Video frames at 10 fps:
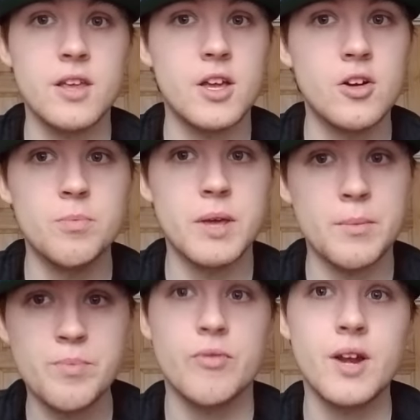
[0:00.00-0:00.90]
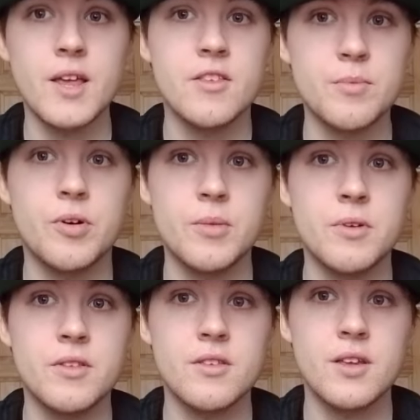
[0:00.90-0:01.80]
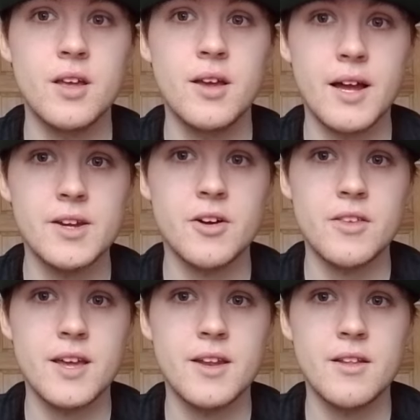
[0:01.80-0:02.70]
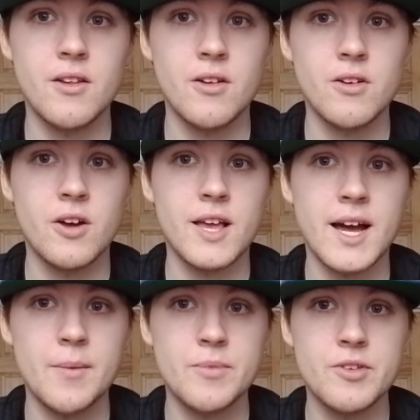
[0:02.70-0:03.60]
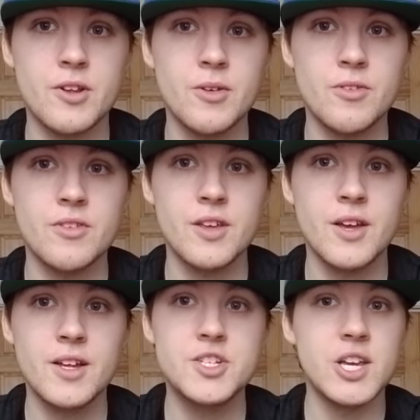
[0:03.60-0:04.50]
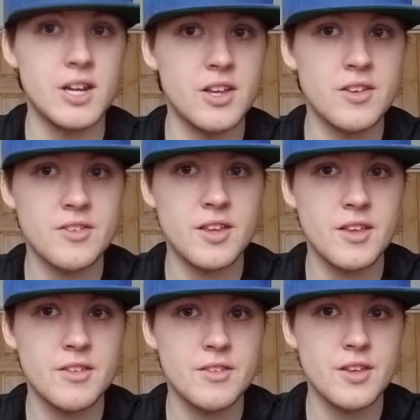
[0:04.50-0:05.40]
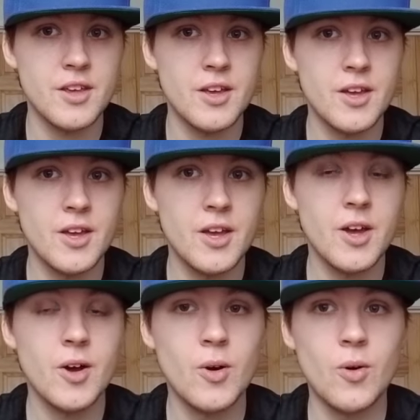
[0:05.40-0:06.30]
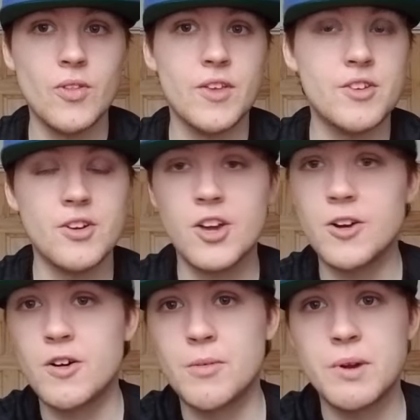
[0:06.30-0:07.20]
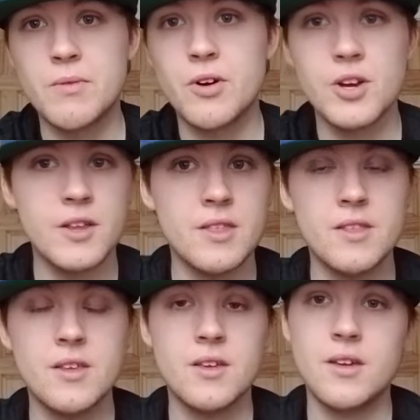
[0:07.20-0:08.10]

It could be a brilliant appointment and Knighthead look like absolute geniuses, or this could go horribly wrong and